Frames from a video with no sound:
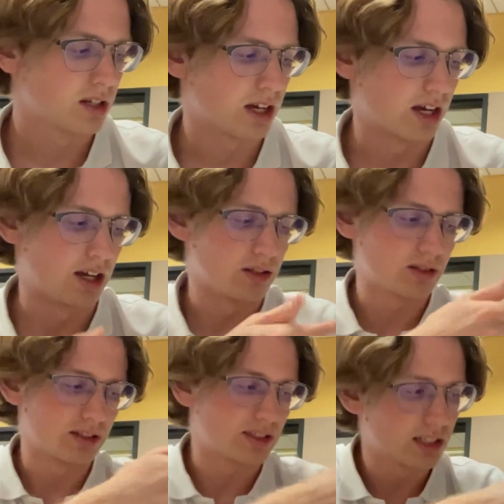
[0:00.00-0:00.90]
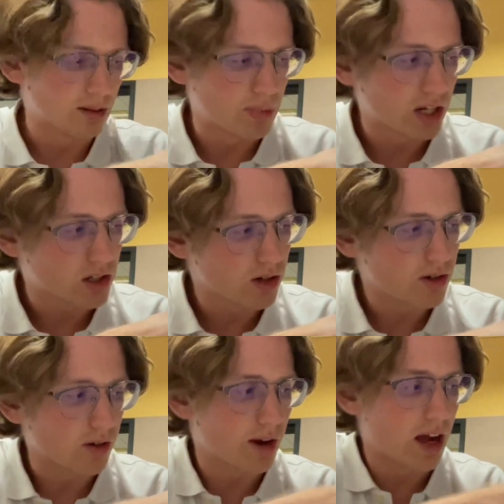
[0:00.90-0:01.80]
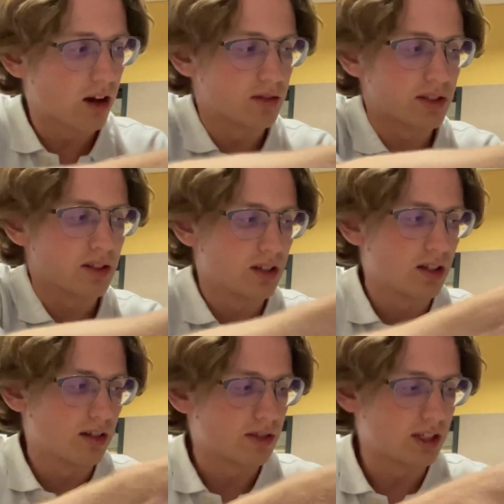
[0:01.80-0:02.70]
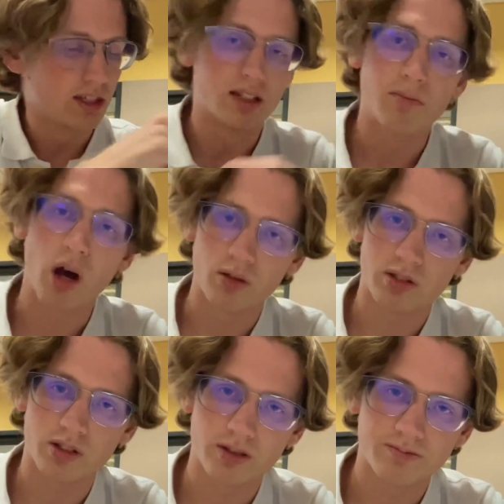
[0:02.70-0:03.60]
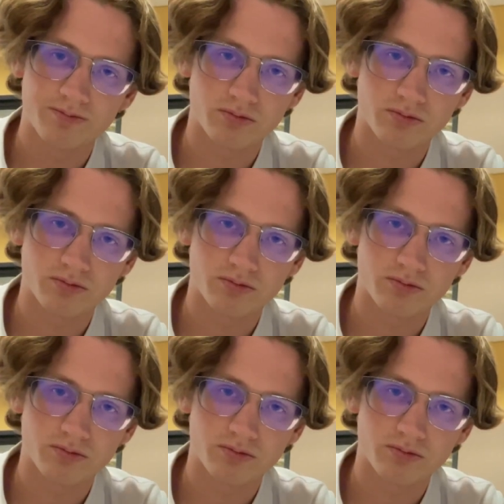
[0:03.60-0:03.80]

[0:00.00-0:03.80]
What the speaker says: And you can see them pictured around the poster.